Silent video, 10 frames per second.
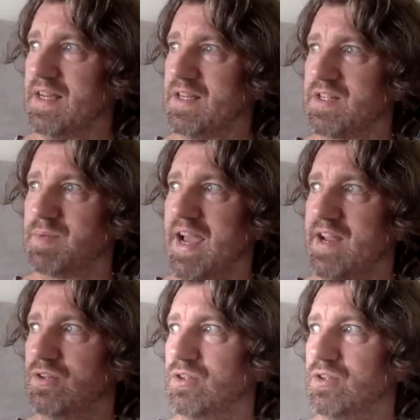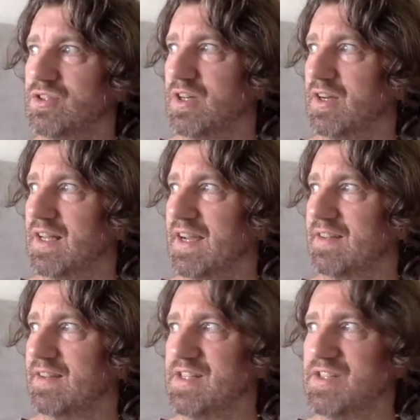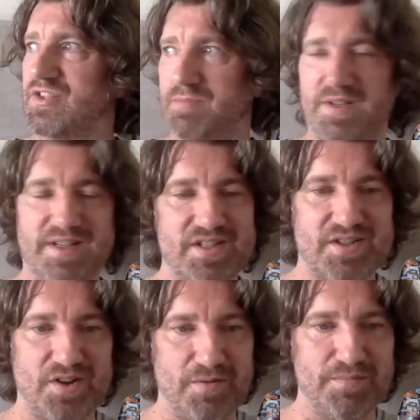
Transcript: As I'm getting older, like the instrument is sort